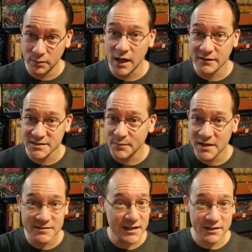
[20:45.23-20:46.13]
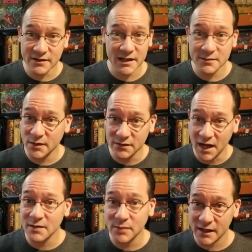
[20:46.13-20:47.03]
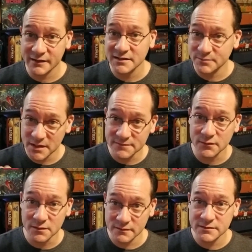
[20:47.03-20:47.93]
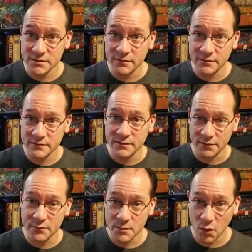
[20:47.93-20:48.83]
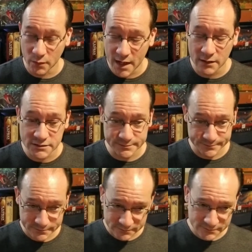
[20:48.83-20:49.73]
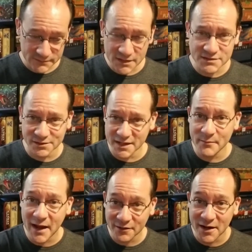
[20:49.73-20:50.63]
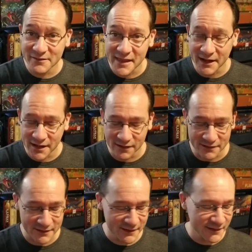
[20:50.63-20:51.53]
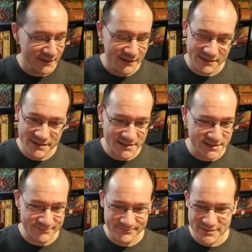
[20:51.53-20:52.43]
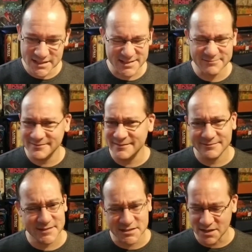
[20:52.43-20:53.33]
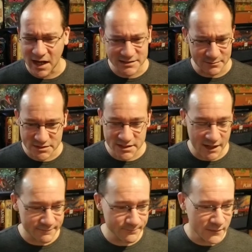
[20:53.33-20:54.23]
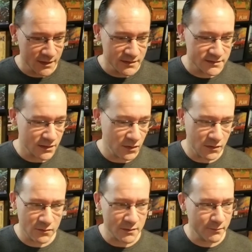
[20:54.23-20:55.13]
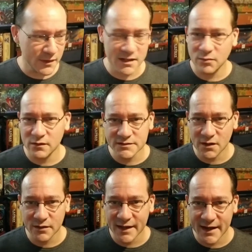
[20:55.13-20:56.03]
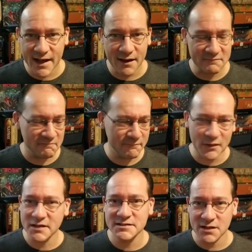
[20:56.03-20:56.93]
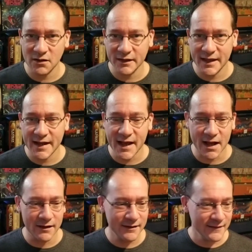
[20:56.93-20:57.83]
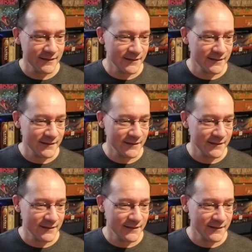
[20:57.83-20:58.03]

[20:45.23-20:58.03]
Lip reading: block a space, you're not going to be able to unblock that space for till 3 more rounds, until you get back around to that color. Just awesome stuff. So replayable is all get out, fun is all get out.